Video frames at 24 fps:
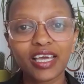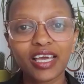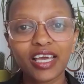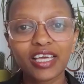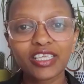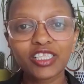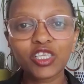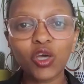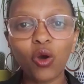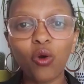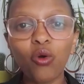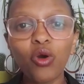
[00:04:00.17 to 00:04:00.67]

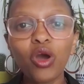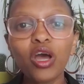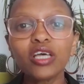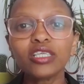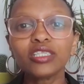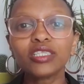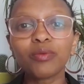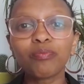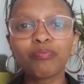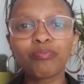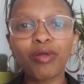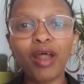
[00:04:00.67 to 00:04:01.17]
So
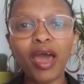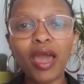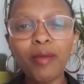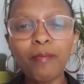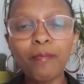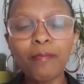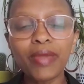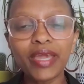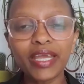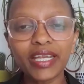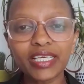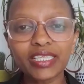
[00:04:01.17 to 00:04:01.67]
the
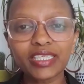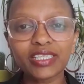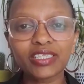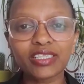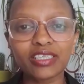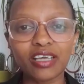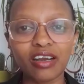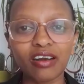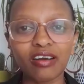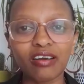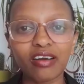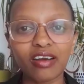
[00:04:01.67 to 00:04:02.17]
prime
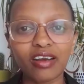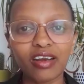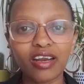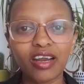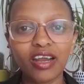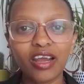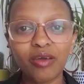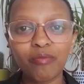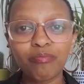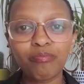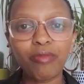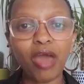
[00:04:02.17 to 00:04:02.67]
minister,
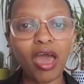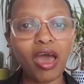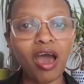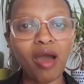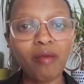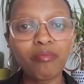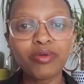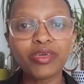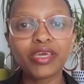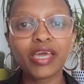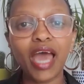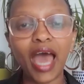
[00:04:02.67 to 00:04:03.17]

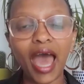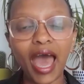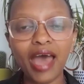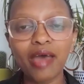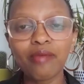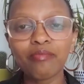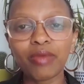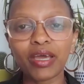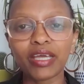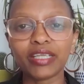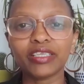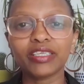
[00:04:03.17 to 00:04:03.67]
Abiy
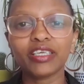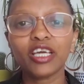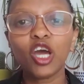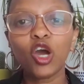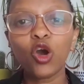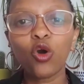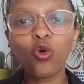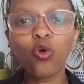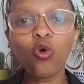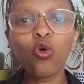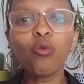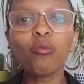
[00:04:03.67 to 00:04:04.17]
Ahmed,
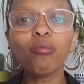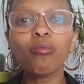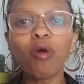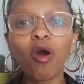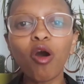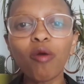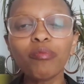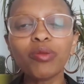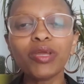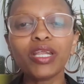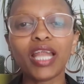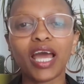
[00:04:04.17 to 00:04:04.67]
who
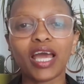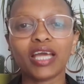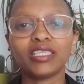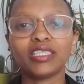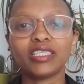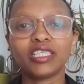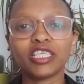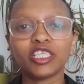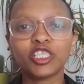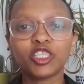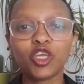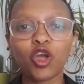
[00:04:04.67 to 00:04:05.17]

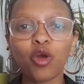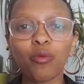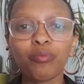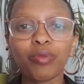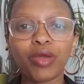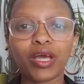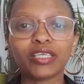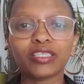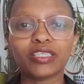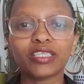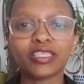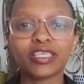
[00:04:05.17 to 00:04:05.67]
mobilized
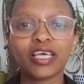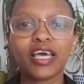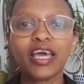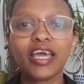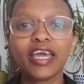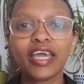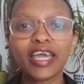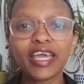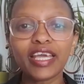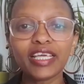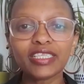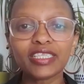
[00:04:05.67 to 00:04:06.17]
Ethiopians
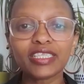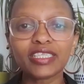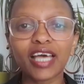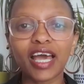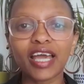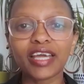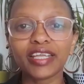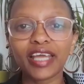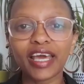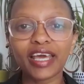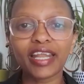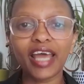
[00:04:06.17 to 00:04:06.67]

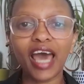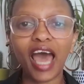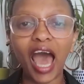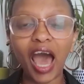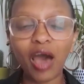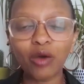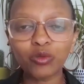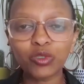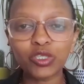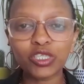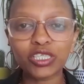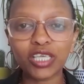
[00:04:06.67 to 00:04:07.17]
inside and
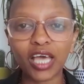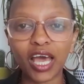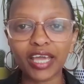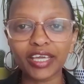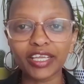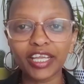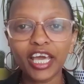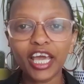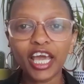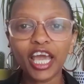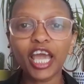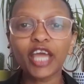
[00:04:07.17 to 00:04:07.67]
outside
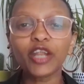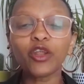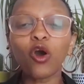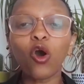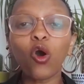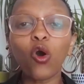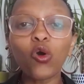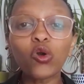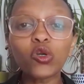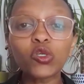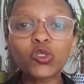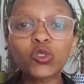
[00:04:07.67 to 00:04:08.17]
and
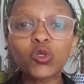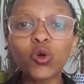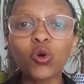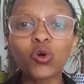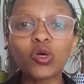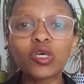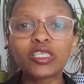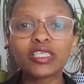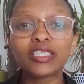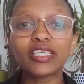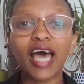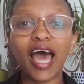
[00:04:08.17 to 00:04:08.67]
also
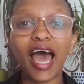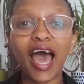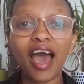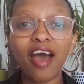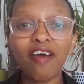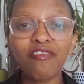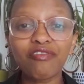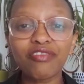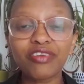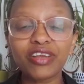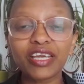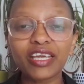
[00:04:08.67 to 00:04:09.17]
the
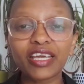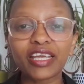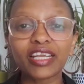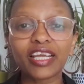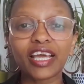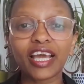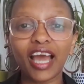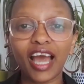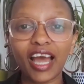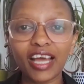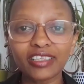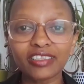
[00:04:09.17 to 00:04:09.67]
African
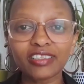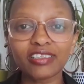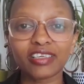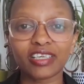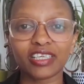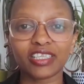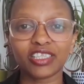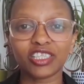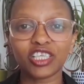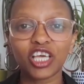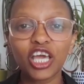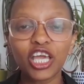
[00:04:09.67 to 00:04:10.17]

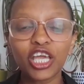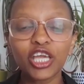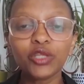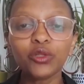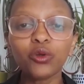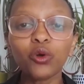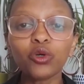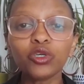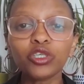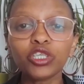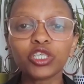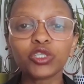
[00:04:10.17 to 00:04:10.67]
countries in
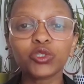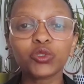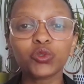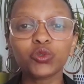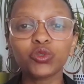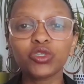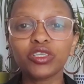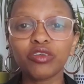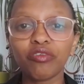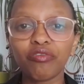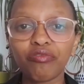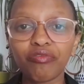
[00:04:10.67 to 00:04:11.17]
order to
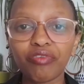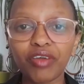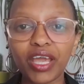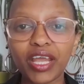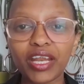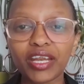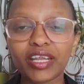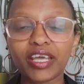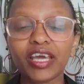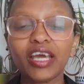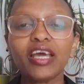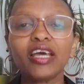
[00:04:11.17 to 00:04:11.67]

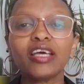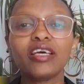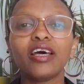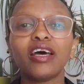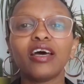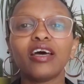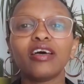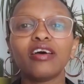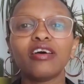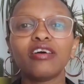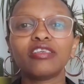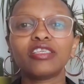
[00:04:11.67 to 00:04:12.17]
defend
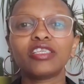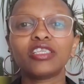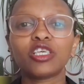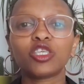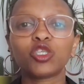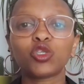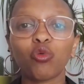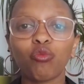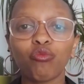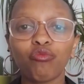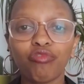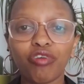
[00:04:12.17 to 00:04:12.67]
the
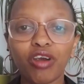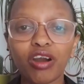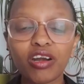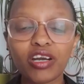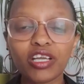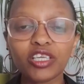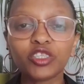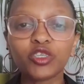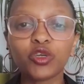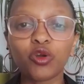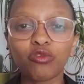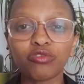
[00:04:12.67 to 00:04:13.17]

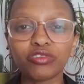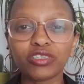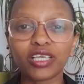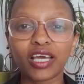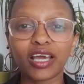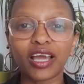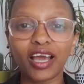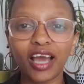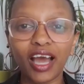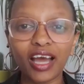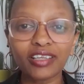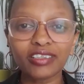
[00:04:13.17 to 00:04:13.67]
sovereignty of the
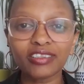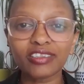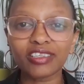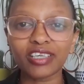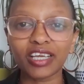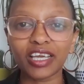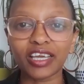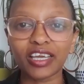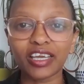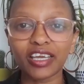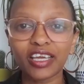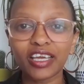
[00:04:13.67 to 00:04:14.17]

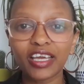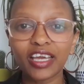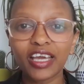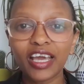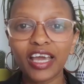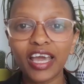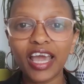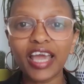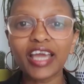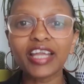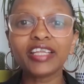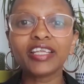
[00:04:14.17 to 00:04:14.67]
country,
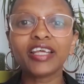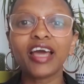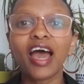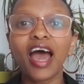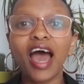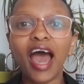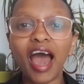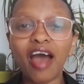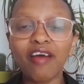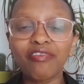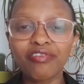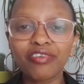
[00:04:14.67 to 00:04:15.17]
and
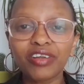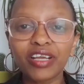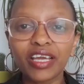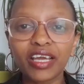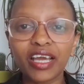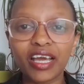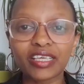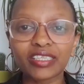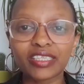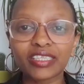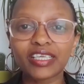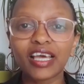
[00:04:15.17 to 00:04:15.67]

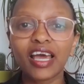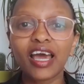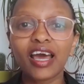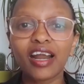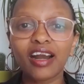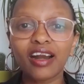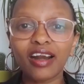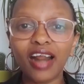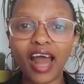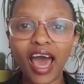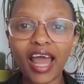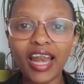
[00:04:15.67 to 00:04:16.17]
Africans
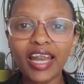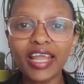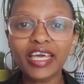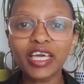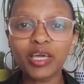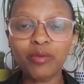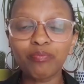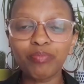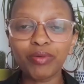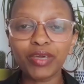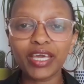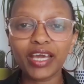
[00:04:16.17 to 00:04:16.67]
rallying
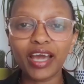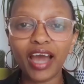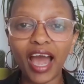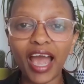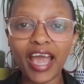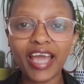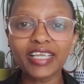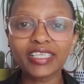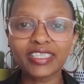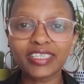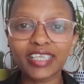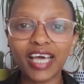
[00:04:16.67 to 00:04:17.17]

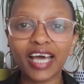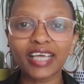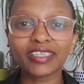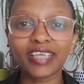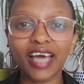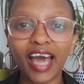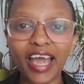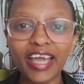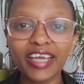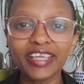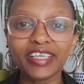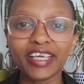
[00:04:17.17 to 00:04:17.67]
behind that
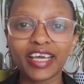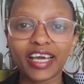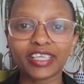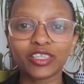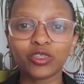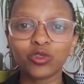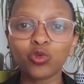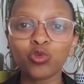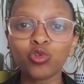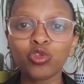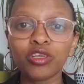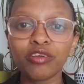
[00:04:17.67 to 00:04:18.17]
idea
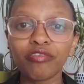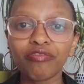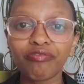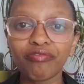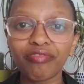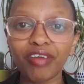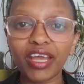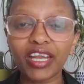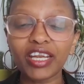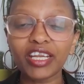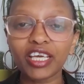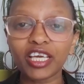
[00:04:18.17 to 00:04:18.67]
to
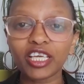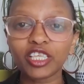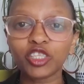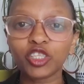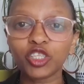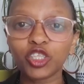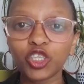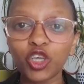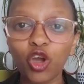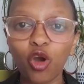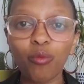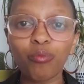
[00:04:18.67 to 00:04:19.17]
defend
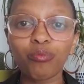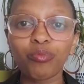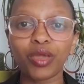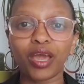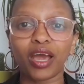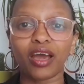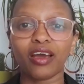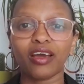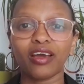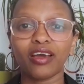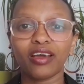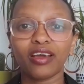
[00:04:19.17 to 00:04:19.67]

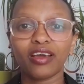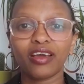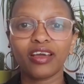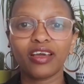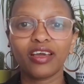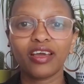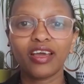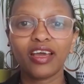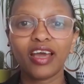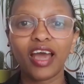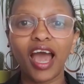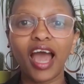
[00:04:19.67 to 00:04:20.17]
Ethiopia
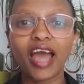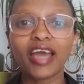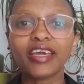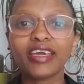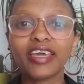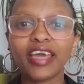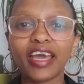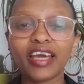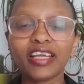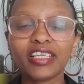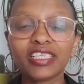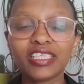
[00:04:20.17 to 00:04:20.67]

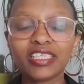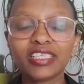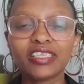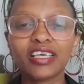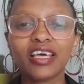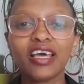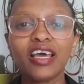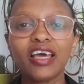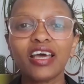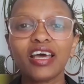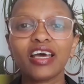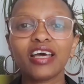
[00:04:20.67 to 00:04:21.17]
against
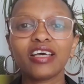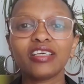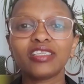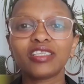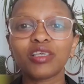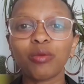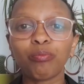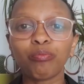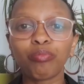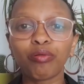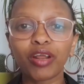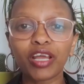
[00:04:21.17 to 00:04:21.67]
the
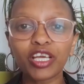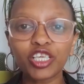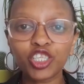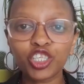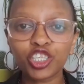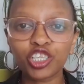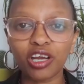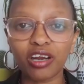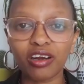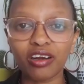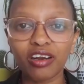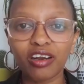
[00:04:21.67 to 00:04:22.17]

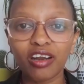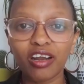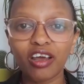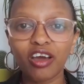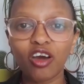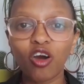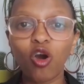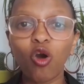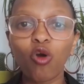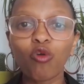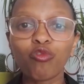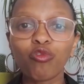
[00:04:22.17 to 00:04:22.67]
pressure
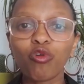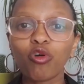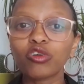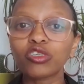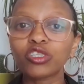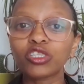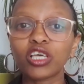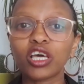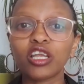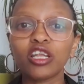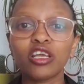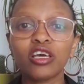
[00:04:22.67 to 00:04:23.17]
of or
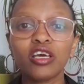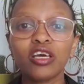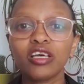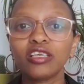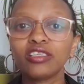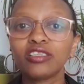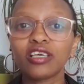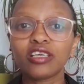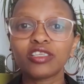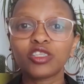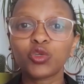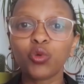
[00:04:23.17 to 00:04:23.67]

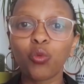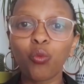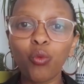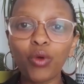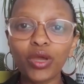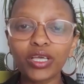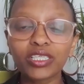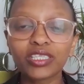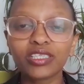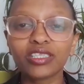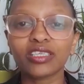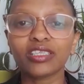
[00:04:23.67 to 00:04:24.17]
the
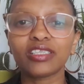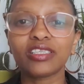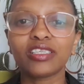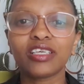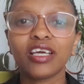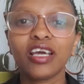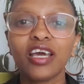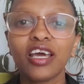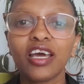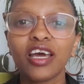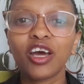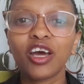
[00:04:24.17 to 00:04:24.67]
twisted
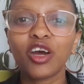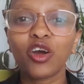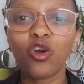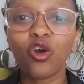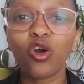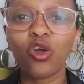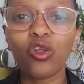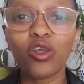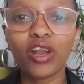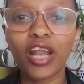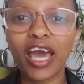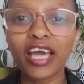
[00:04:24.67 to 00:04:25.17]

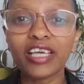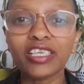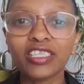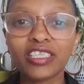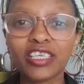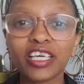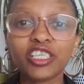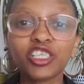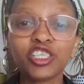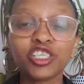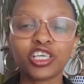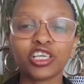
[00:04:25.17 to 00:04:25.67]

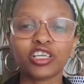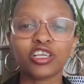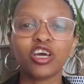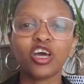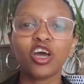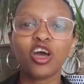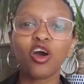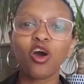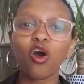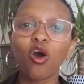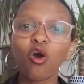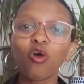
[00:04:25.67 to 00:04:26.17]
colonization
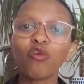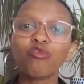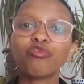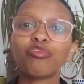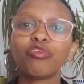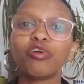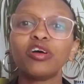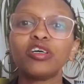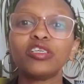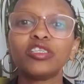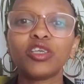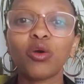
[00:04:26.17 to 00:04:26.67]
of
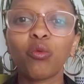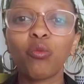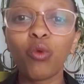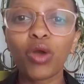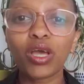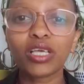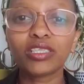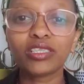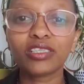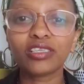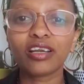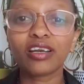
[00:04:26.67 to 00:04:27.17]
the
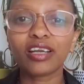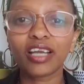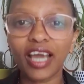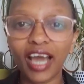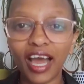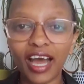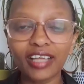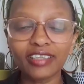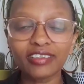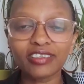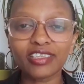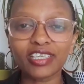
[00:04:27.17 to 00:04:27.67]
Western
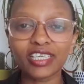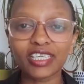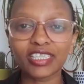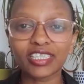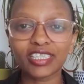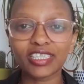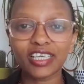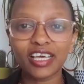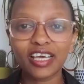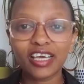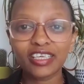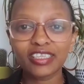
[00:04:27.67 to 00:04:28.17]

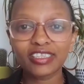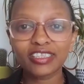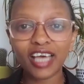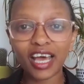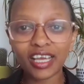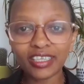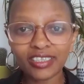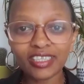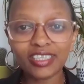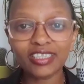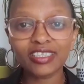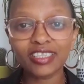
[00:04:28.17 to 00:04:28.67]
countries.
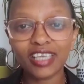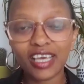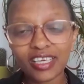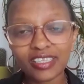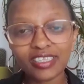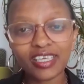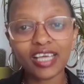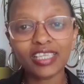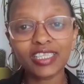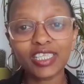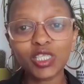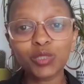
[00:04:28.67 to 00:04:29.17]

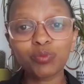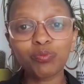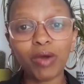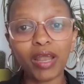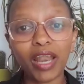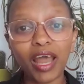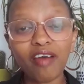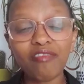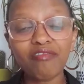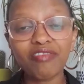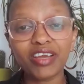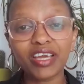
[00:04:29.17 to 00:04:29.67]
That's
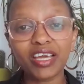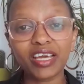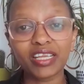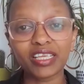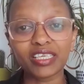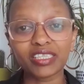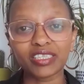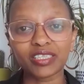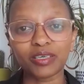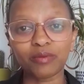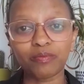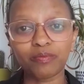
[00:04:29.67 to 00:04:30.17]

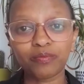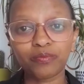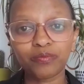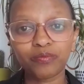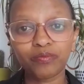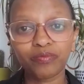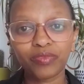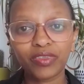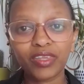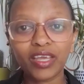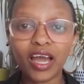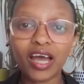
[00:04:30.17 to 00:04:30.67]
Pan-Africanism.
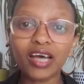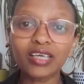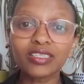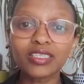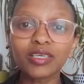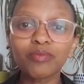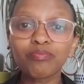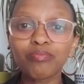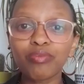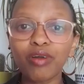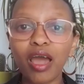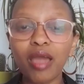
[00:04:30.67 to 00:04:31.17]
As the
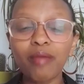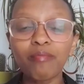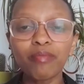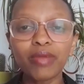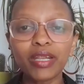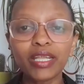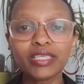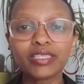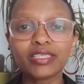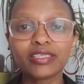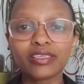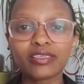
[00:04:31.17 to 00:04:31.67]
Prime
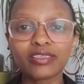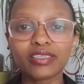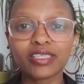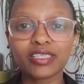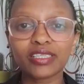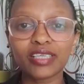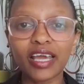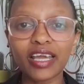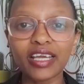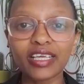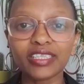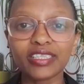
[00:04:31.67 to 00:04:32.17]
Minister
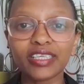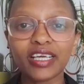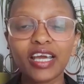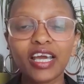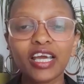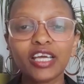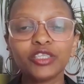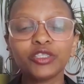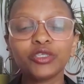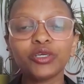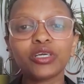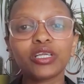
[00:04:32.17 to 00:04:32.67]
said
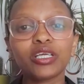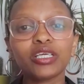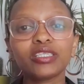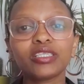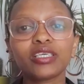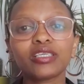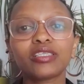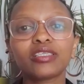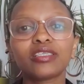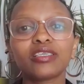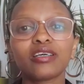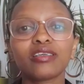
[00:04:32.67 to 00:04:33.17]
during the
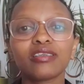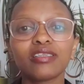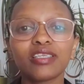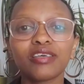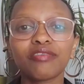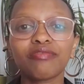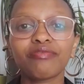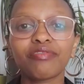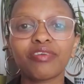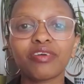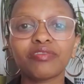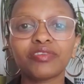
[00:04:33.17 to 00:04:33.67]

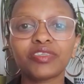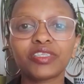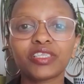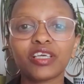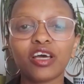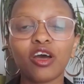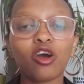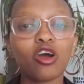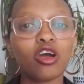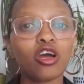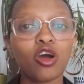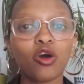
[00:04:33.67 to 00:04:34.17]
35th
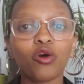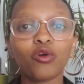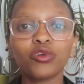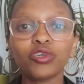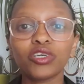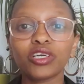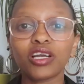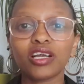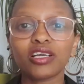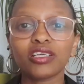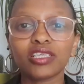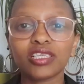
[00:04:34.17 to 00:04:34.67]

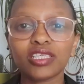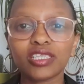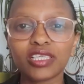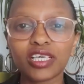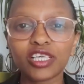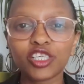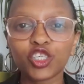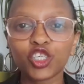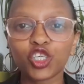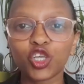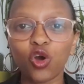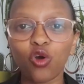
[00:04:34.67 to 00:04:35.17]
ordinary
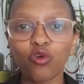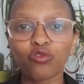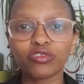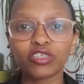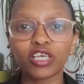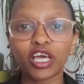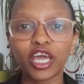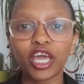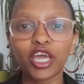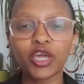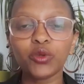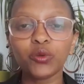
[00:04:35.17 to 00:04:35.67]
session of
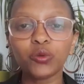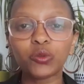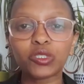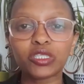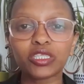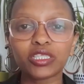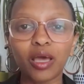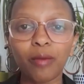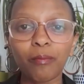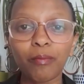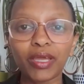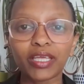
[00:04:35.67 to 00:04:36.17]
the AU
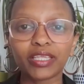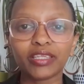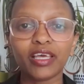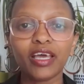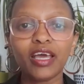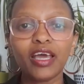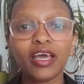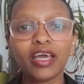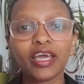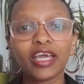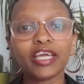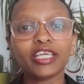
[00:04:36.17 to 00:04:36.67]
summit
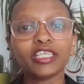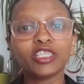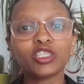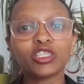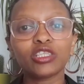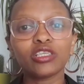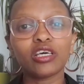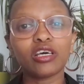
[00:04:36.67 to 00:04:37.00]
in